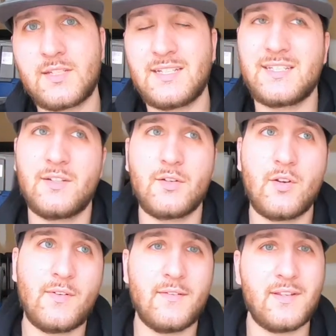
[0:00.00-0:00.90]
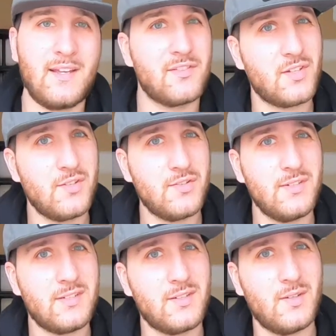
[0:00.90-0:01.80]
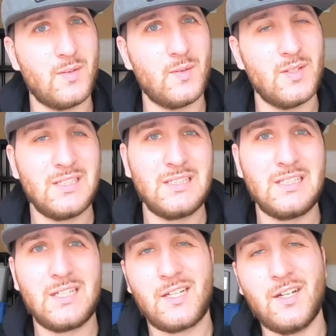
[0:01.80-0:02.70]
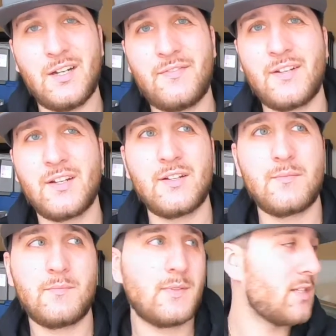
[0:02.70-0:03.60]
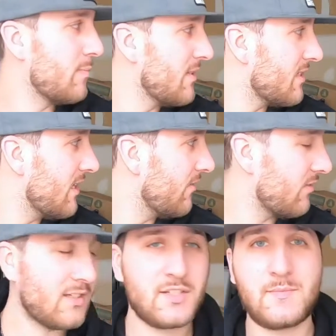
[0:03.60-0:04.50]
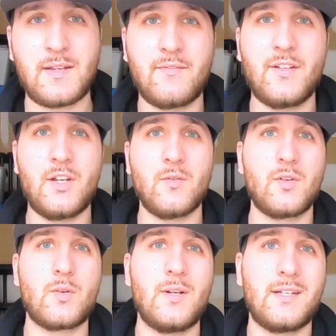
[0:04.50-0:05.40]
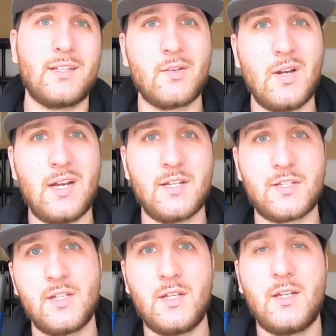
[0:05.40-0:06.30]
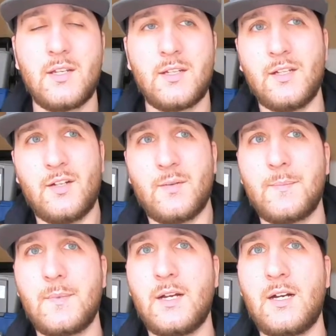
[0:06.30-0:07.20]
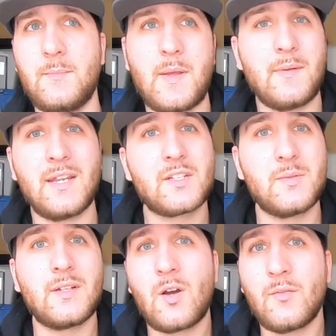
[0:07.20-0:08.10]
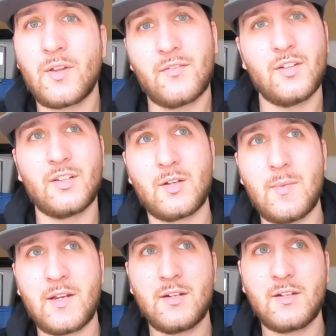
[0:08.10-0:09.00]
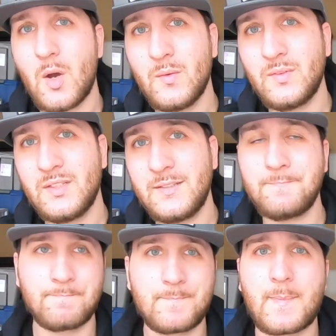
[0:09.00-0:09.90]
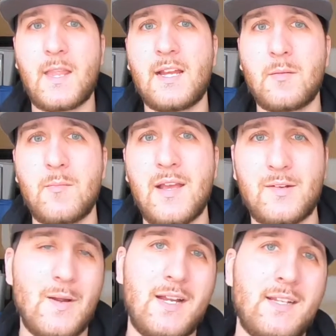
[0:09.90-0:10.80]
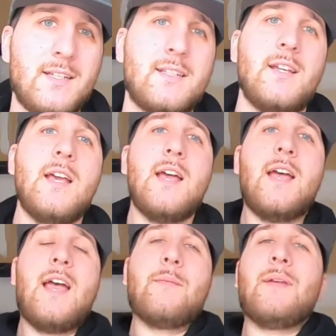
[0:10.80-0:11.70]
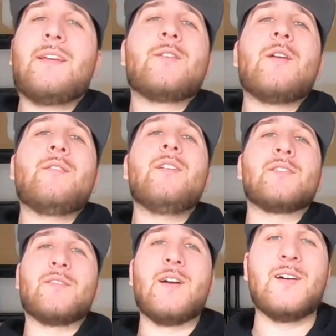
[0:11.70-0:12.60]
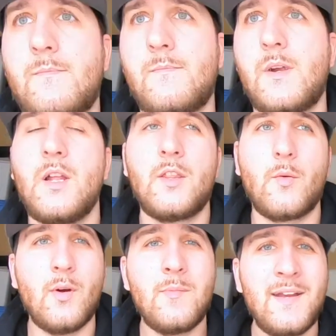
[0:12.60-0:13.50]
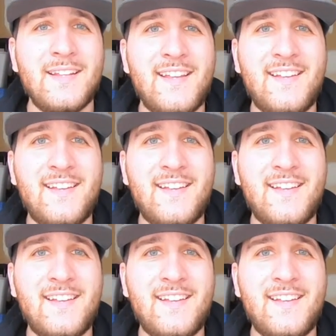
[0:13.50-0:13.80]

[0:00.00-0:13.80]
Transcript: I still don't know if I have to have surgery, so. You know, I figured, let's be safe, let's just make a video real quick in the garage. You know, maybe next week, hopefully I'll feel a little better. Hopefully, I can be back riding and making great videos for y'all. One bad...